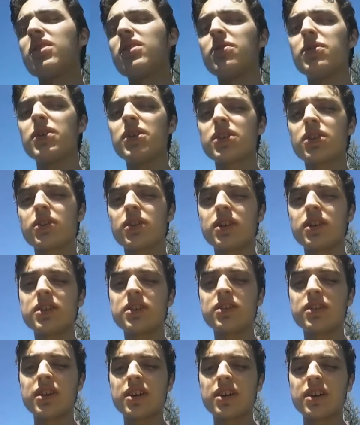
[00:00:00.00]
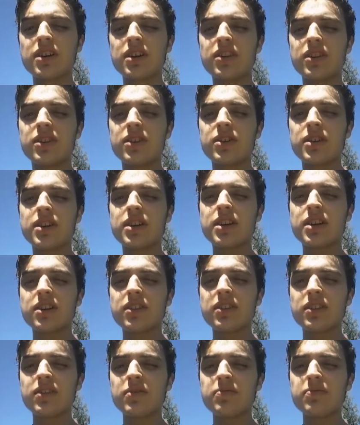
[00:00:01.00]
The wind's crazy out here right
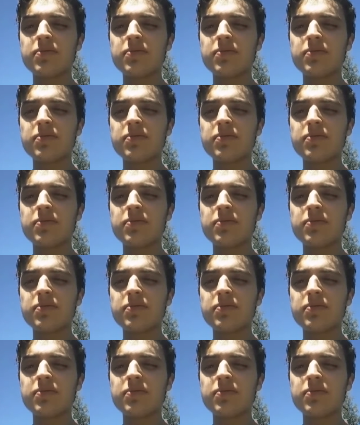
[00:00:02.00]
now.